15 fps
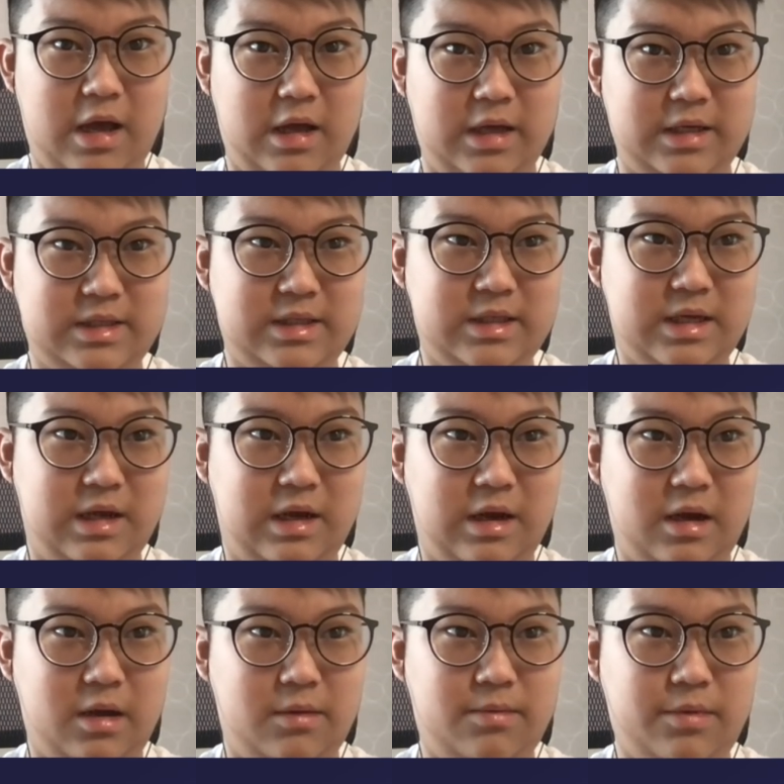As
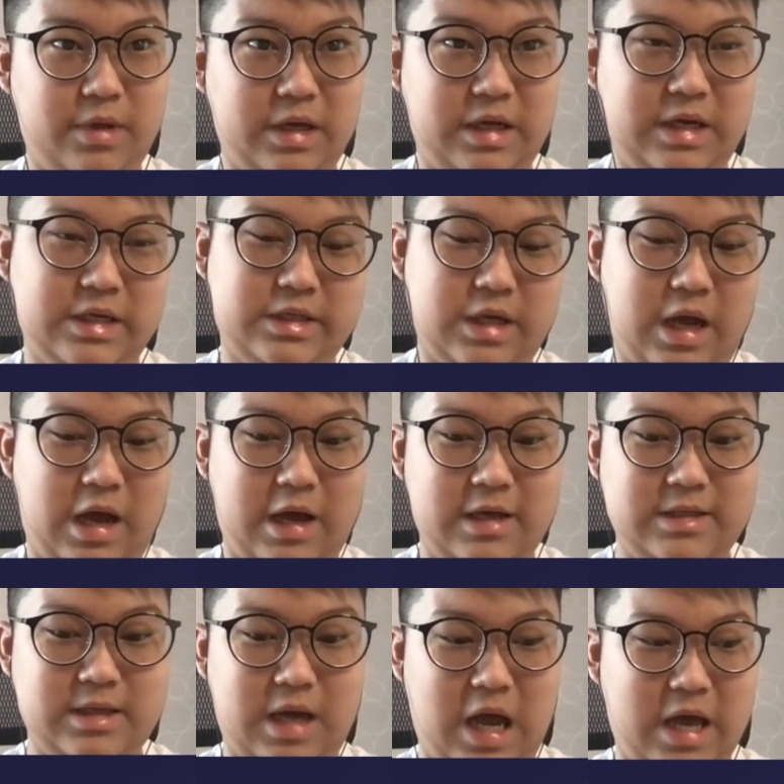uh, it is,
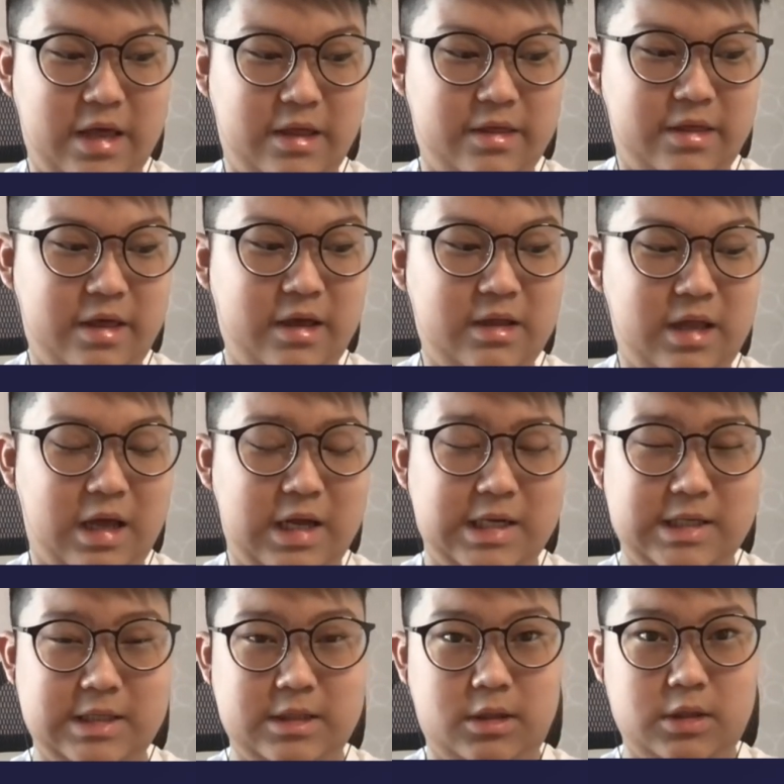as I think
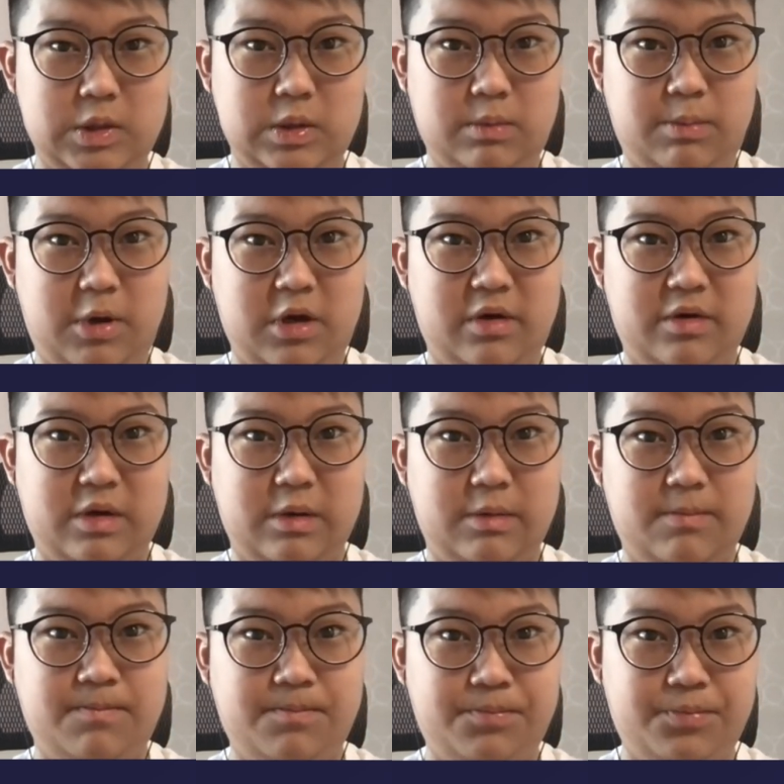that it is also part of
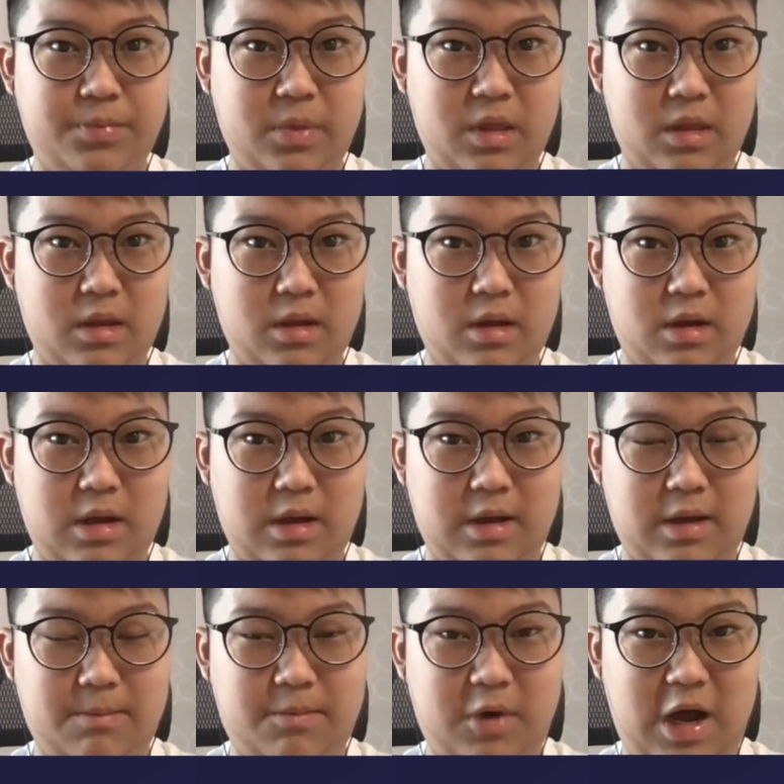the
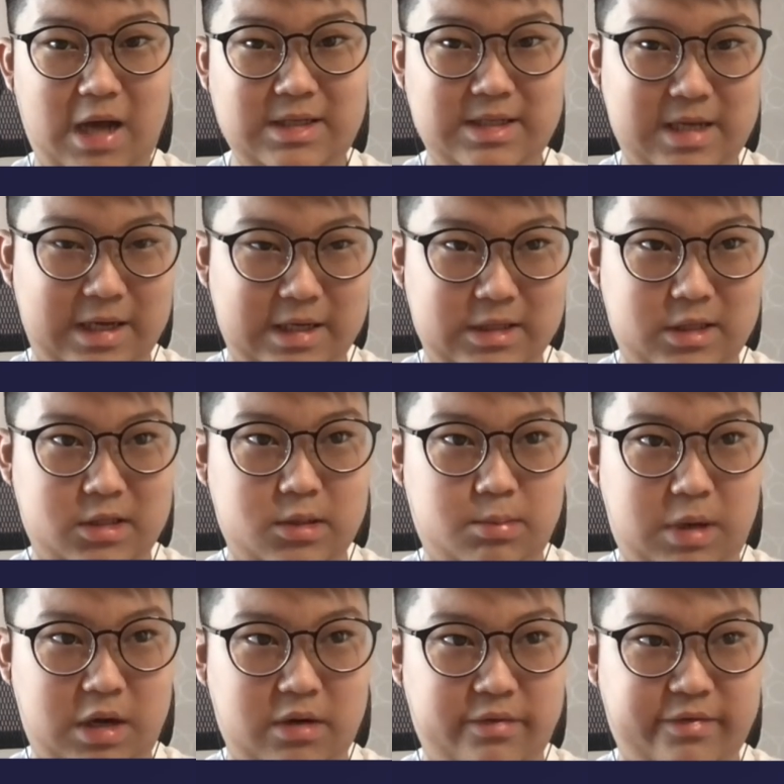asking is
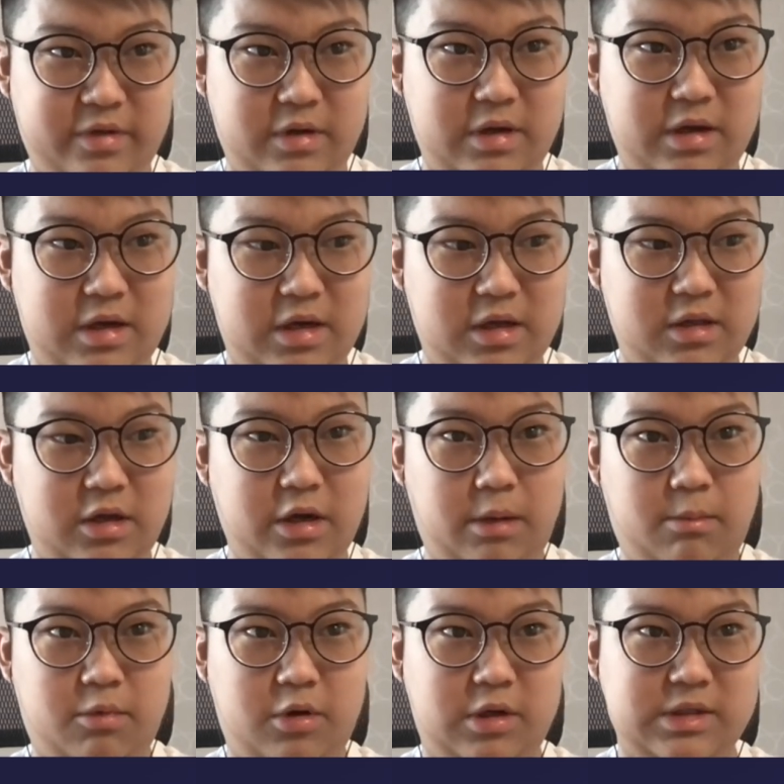also part of the uh,
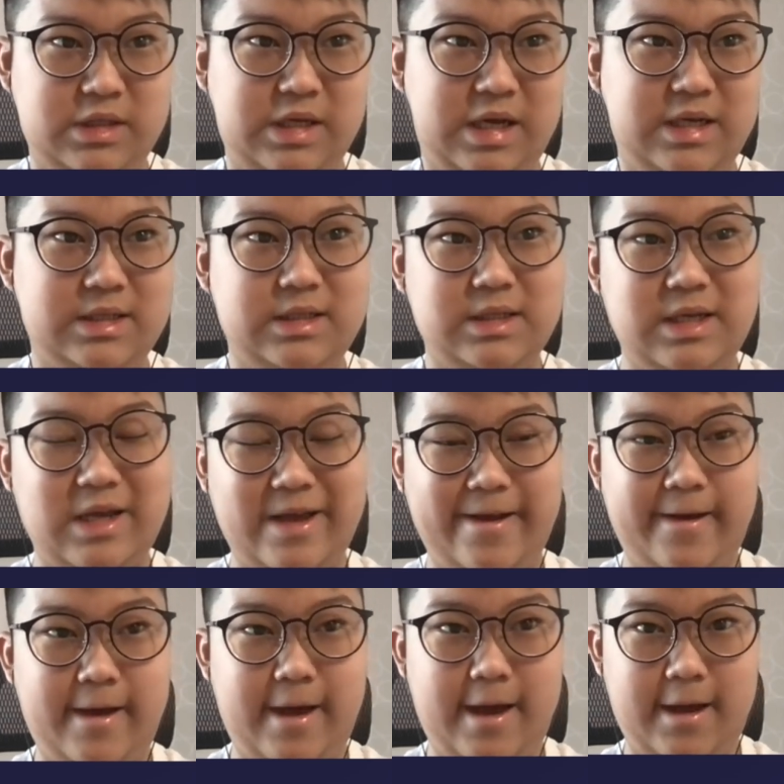learning process.
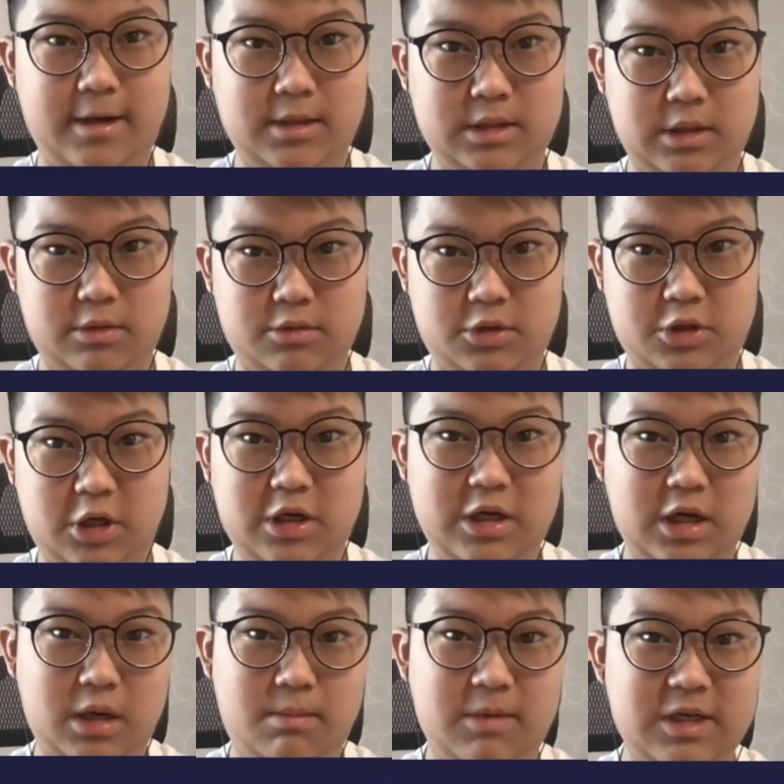And also,
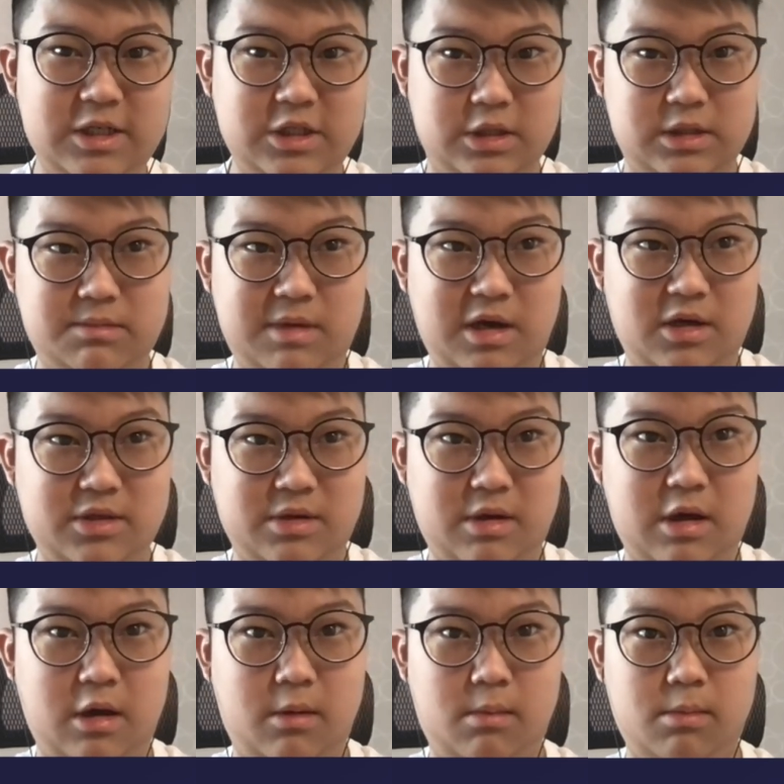joining competitions may
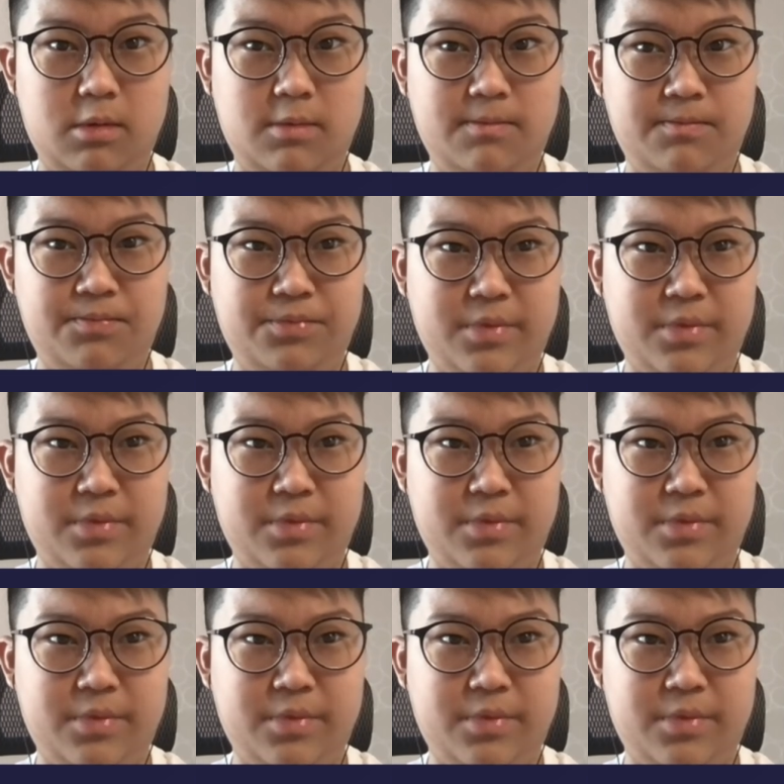also help.